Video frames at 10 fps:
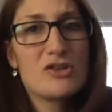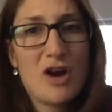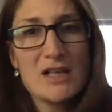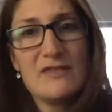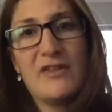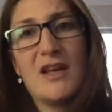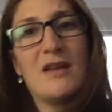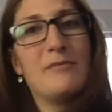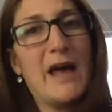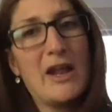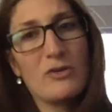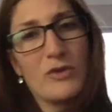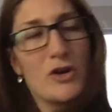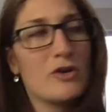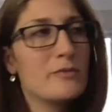CrossFit, battle
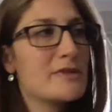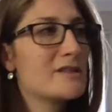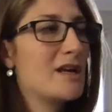ropes,